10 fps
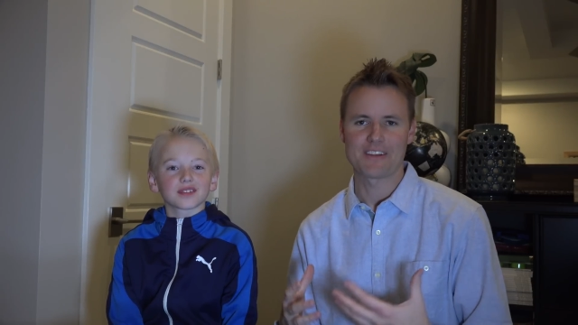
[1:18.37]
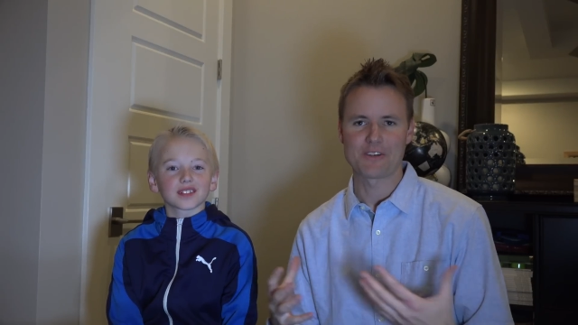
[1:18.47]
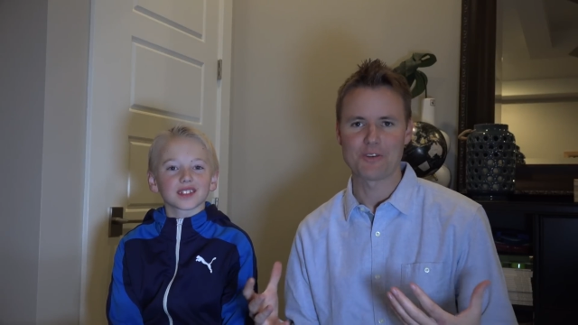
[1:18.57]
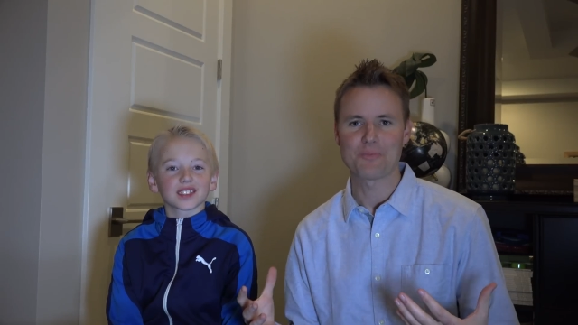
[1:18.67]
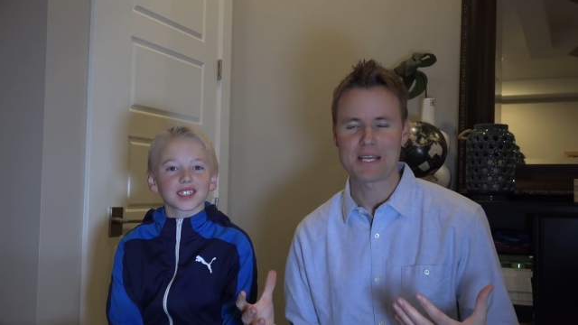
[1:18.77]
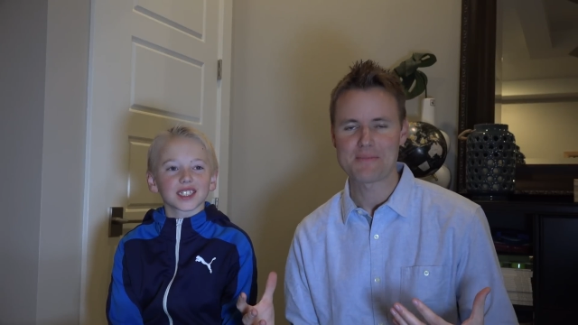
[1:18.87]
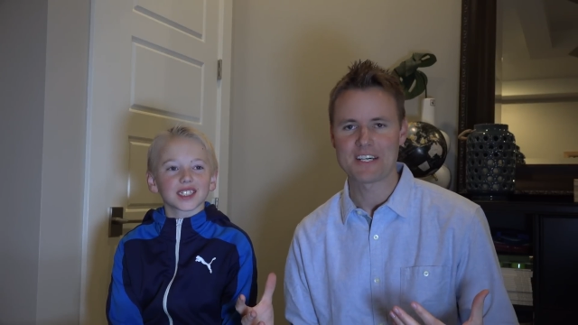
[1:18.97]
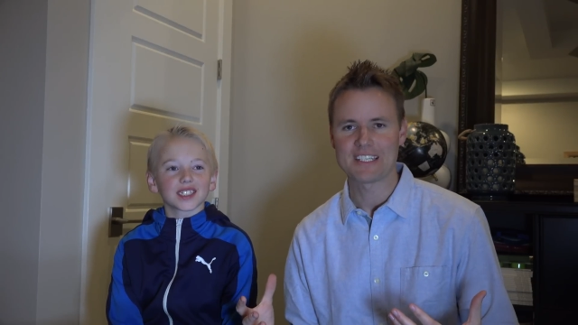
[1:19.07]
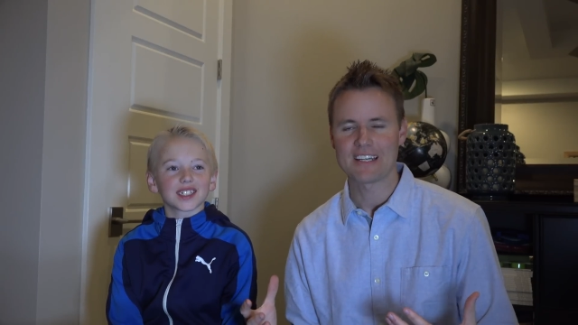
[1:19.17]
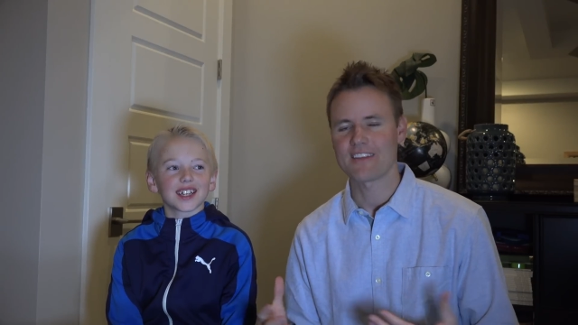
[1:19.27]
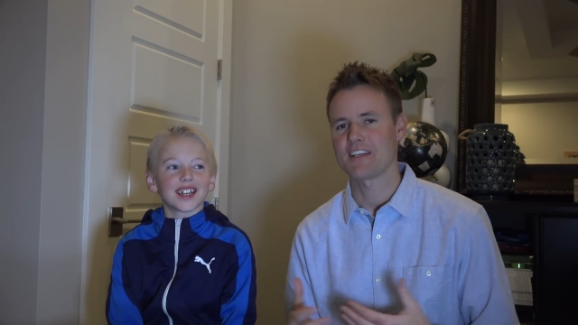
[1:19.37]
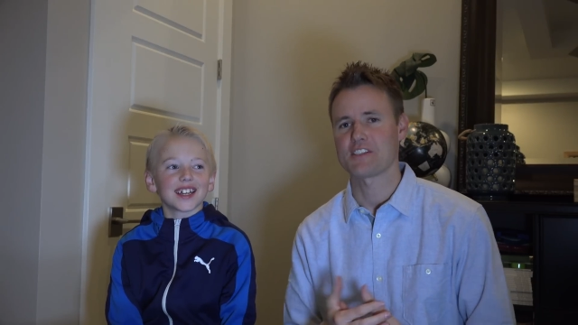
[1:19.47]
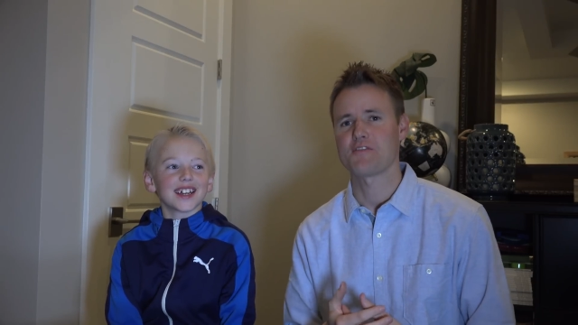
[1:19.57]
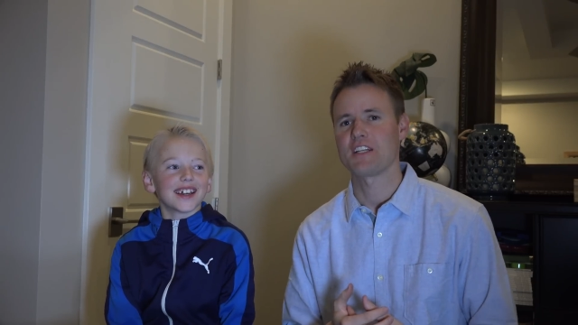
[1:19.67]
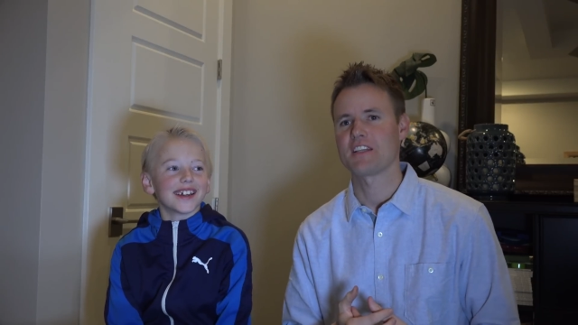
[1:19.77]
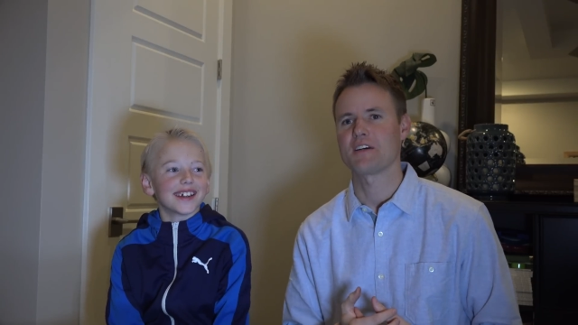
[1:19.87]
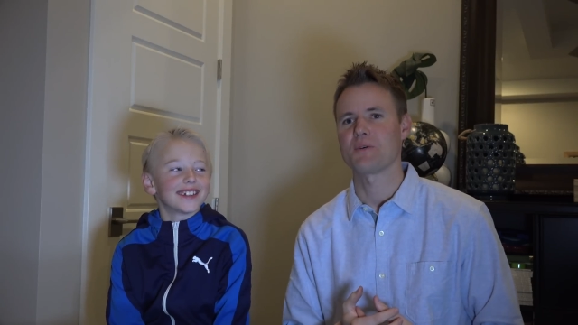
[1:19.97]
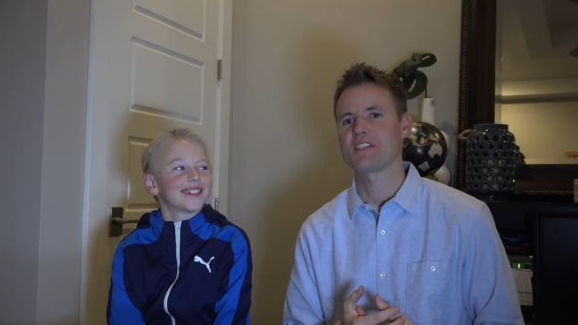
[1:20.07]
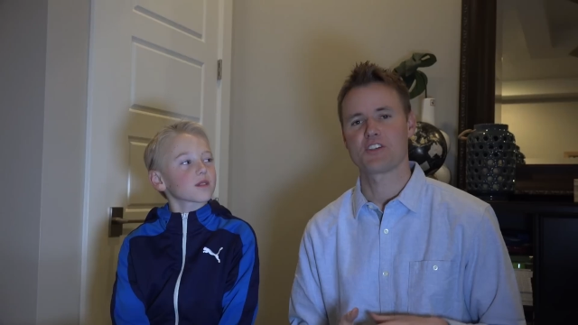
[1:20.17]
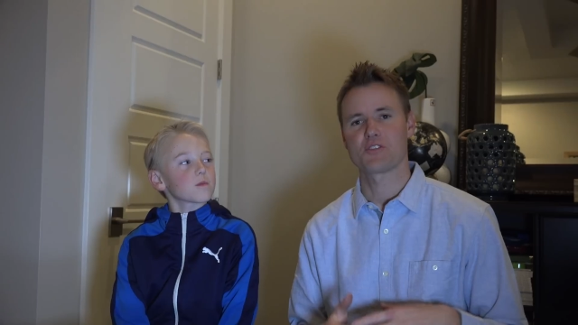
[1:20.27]
Speaker 1: the gold play button, I think it's fitting that
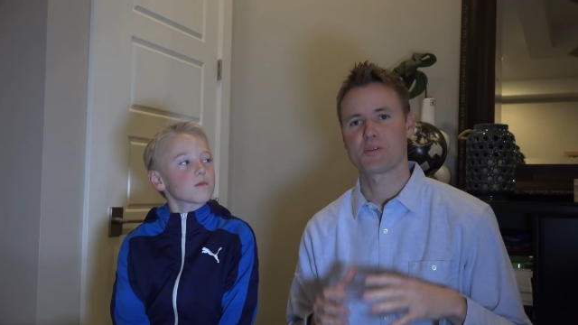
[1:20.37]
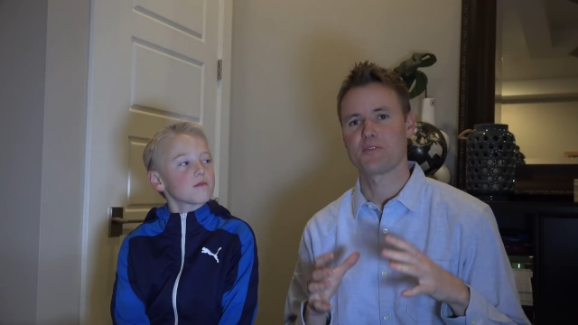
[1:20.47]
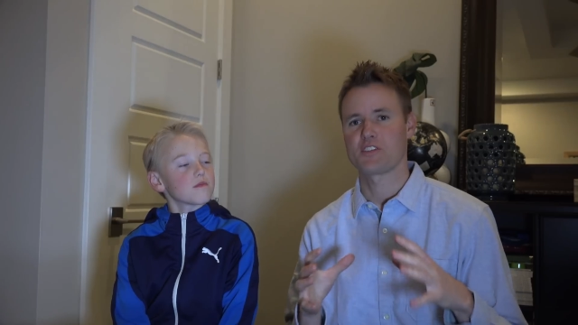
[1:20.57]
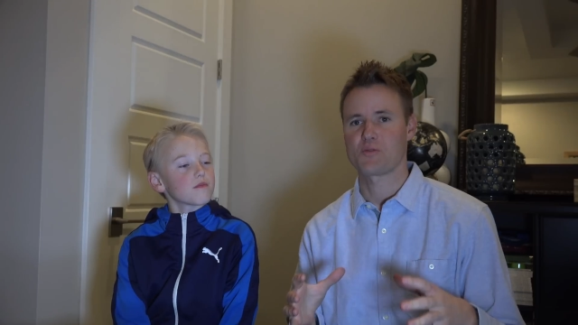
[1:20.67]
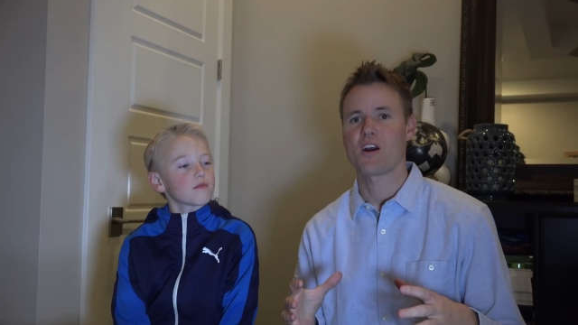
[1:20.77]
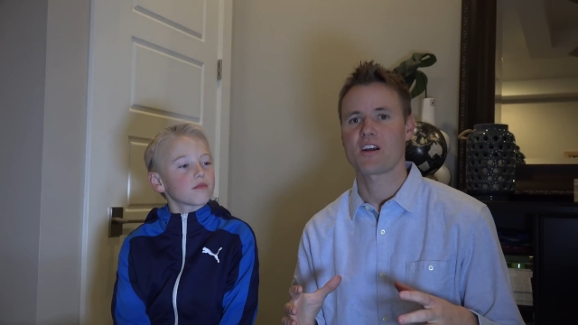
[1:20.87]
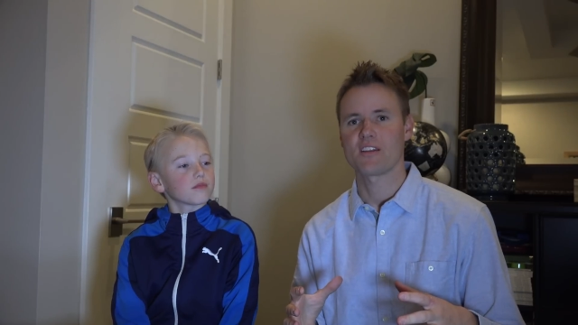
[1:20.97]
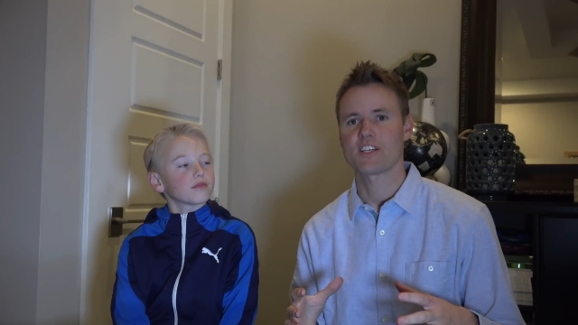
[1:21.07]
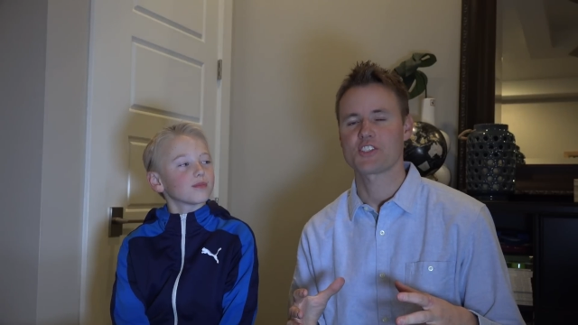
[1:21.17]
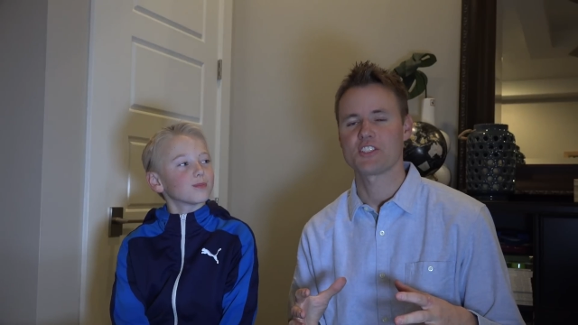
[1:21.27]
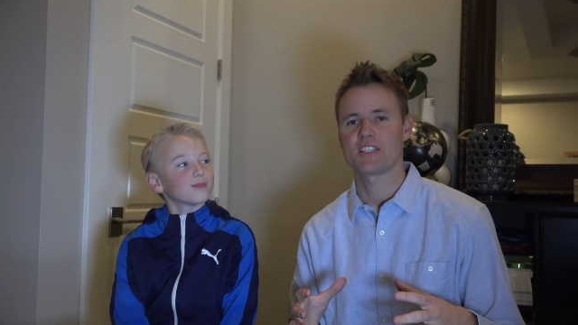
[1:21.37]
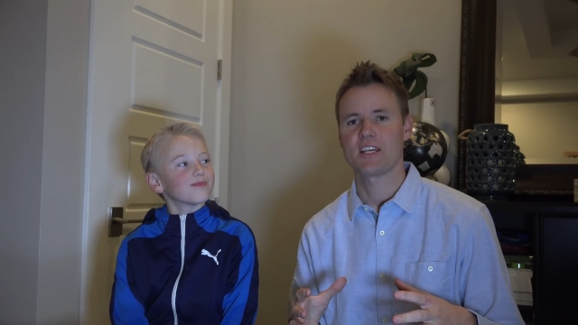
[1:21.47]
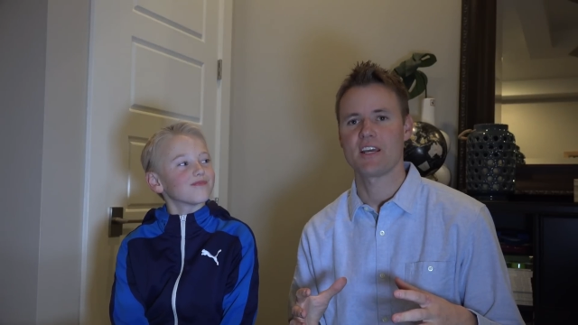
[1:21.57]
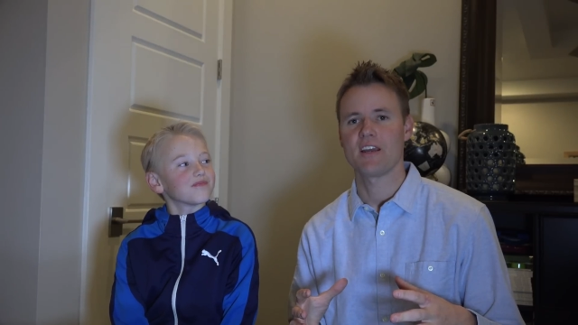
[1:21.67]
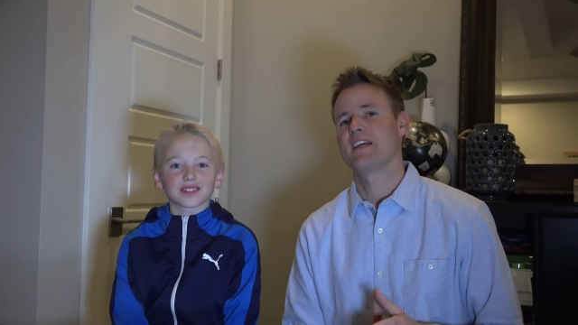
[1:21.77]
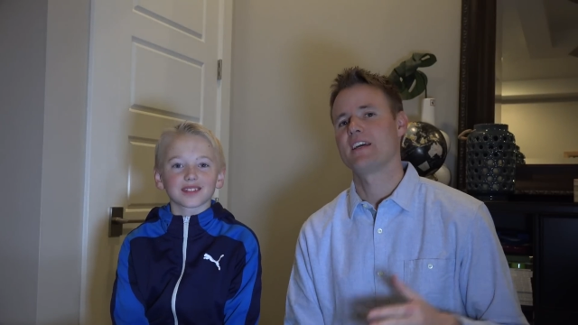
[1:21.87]
we chose some of his rock collection today.